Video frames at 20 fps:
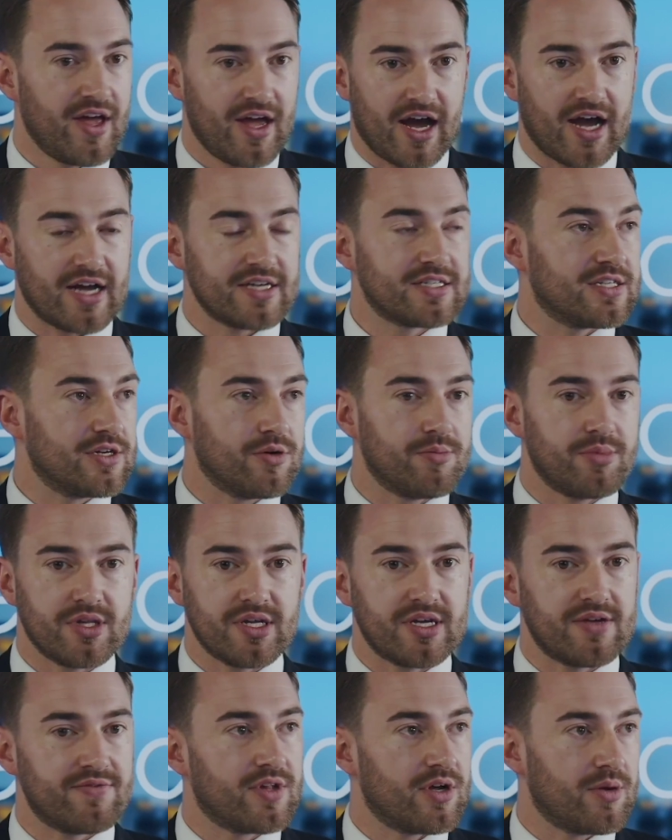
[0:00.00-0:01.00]
I still
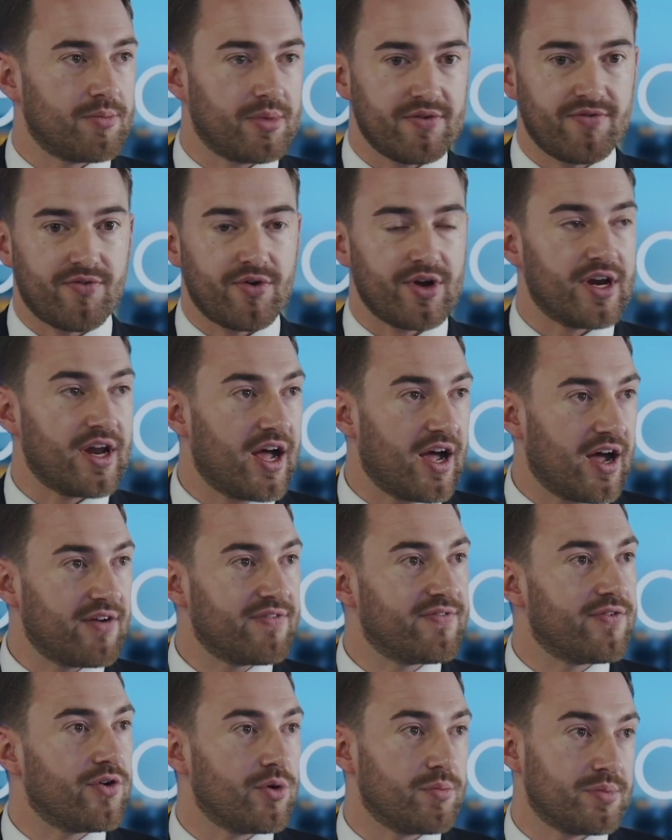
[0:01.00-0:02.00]
believe there'll be
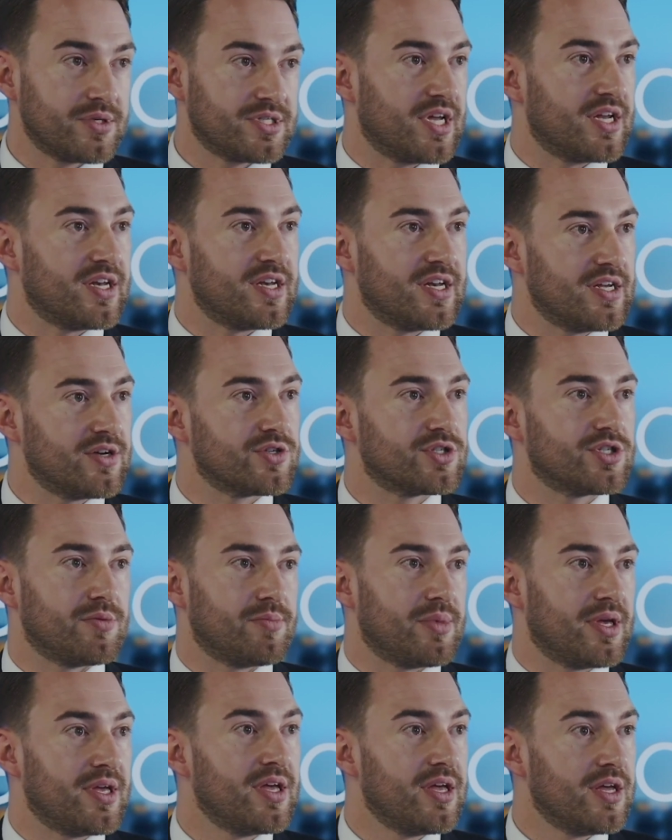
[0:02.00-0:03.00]
3.5%, 4% deals to
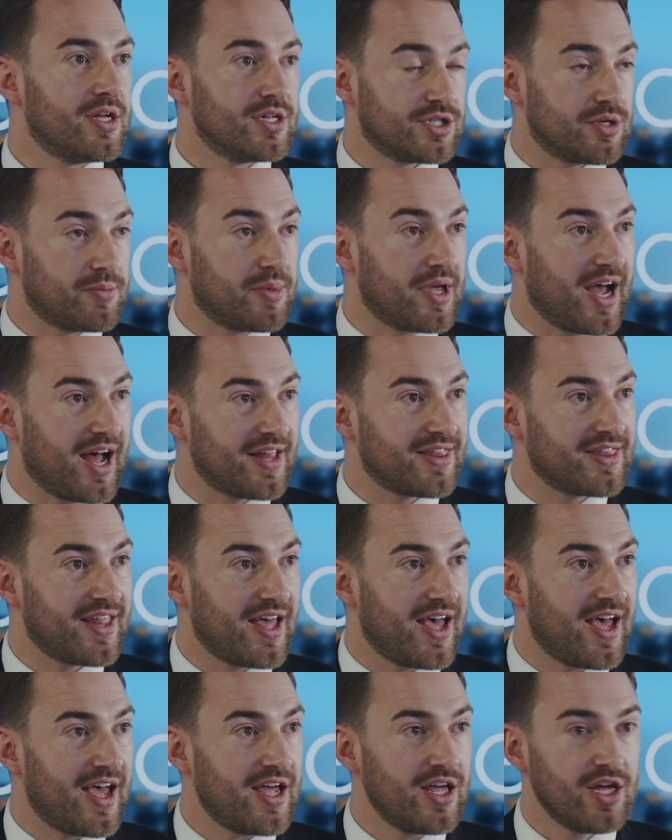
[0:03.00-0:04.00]
be had
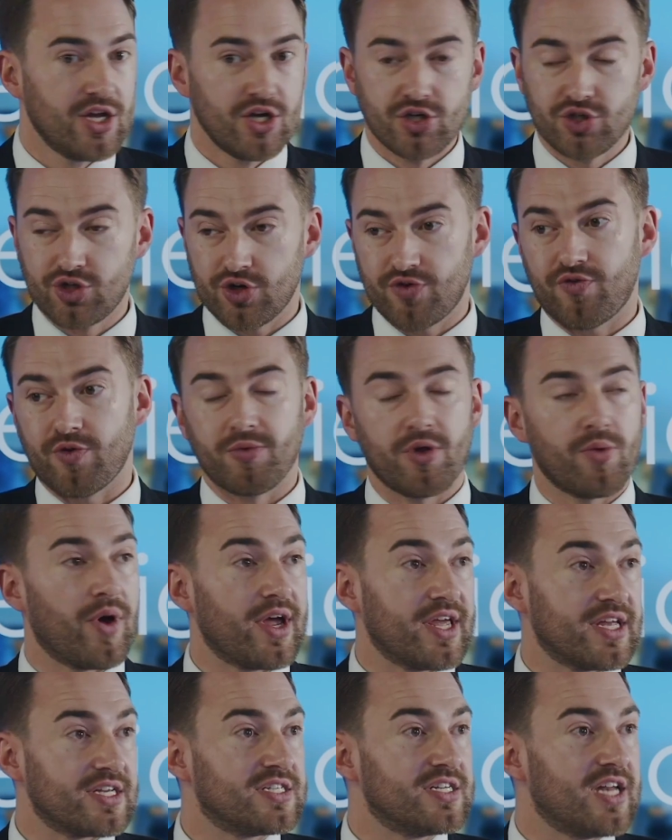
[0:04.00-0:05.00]
there, just from the
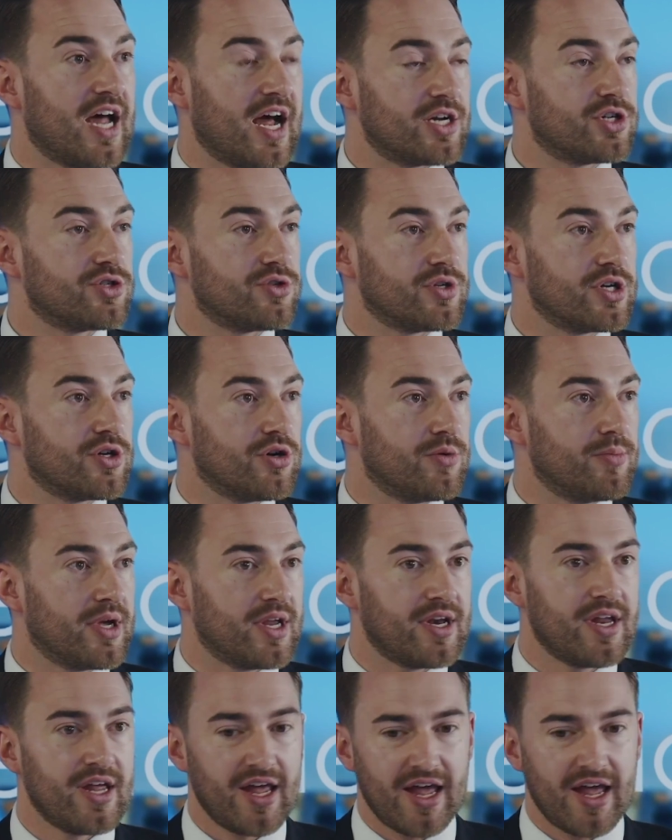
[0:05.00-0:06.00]
way it's naturally coming.